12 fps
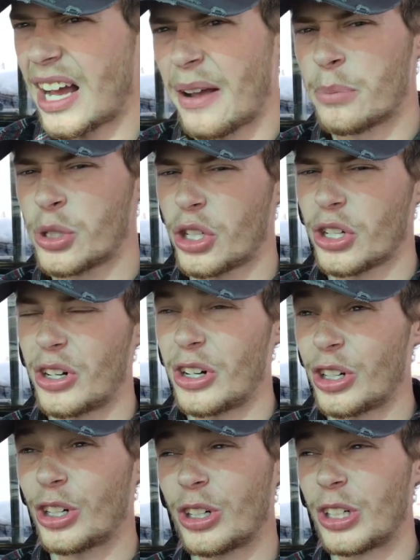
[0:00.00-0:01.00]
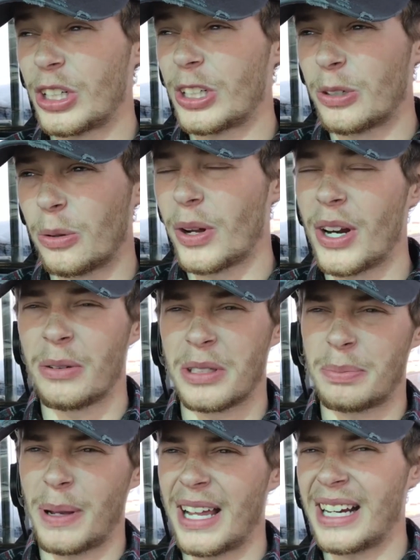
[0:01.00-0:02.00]
I'm sure when it
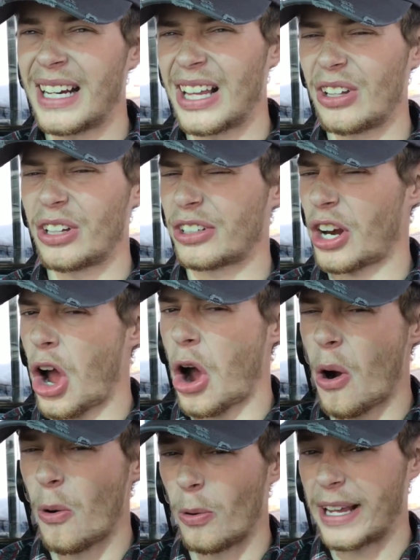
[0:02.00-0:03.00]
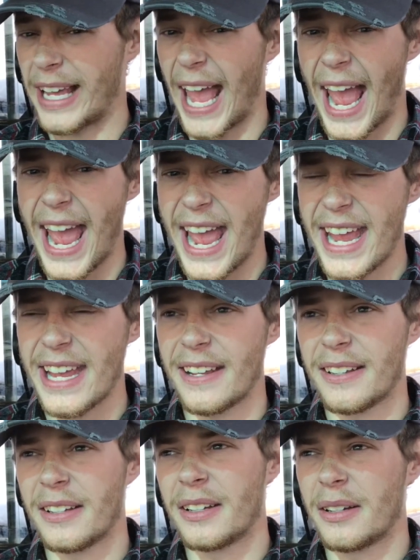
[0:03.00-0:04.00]
was painted it looked okay,
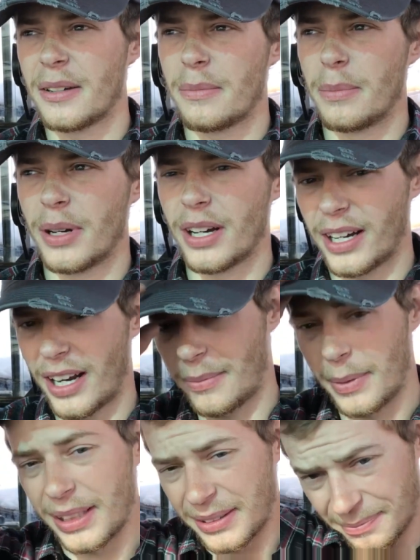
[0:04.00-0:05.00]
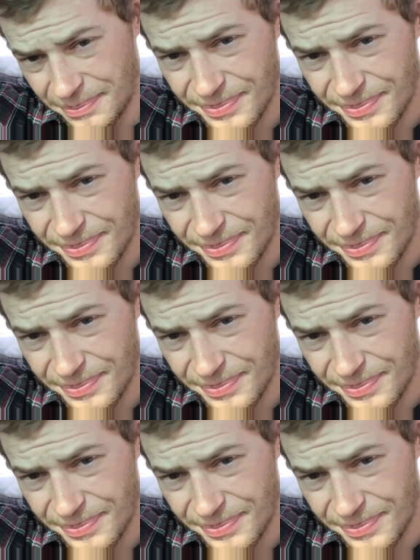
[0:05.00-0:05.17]
but I mean,